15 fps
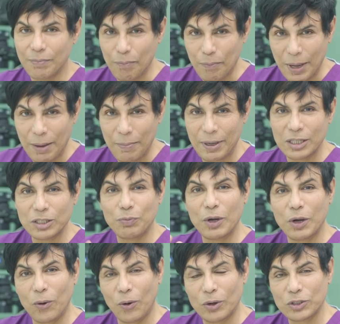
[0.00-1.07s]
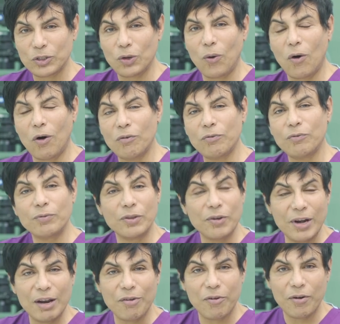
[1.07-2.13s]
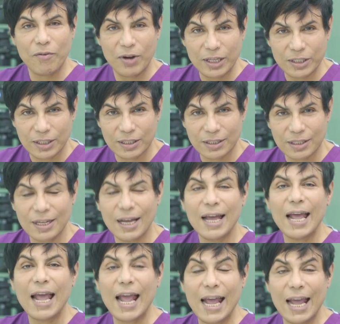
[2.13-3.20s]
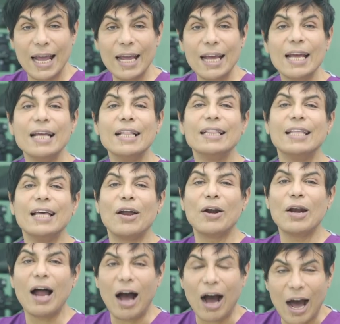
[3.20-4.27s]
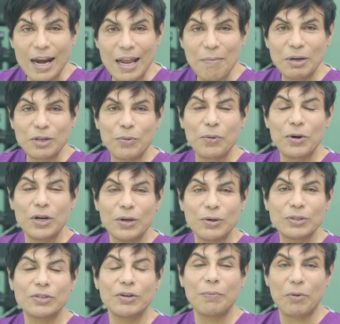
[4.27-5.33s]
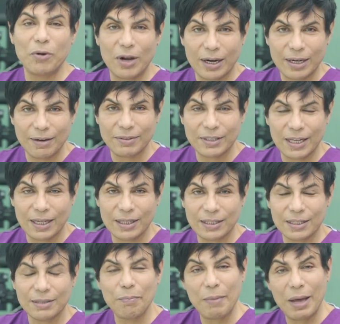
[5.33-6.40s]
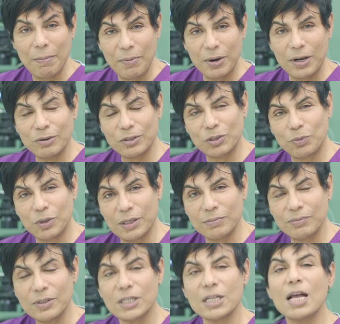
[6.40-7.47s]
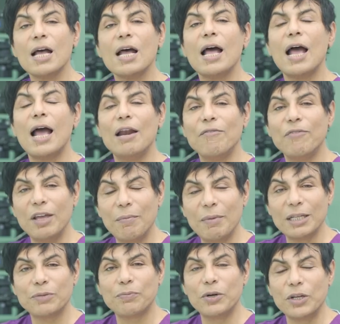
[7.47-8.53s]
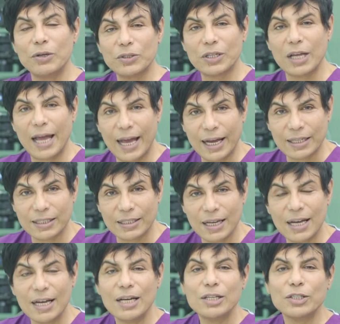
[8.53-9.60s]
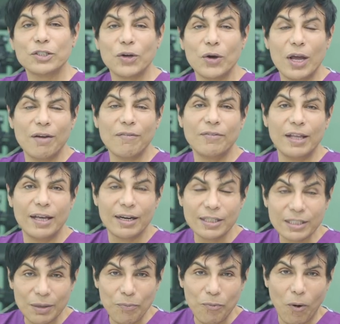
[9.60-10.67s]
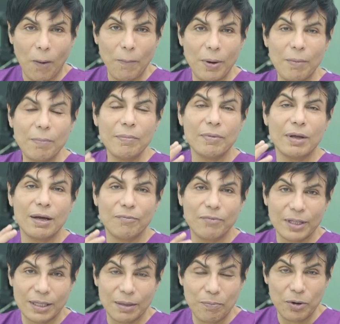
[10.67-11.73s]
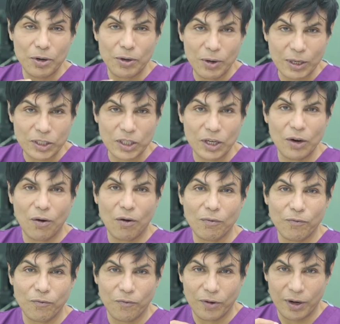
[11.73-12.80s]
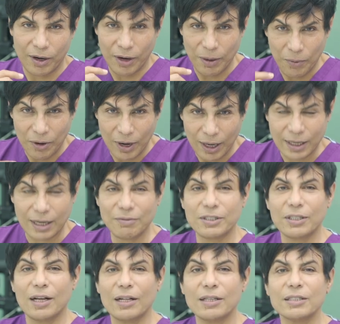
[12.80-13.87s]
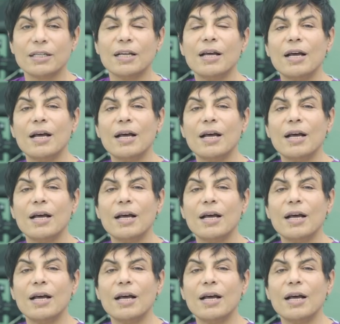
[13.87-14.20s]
babies because of three different reasons. A, they are unable to produce reproductive cells, men produce sperms, and females produce eggs. So, if there is a problem with the production of uh, reproductive cells,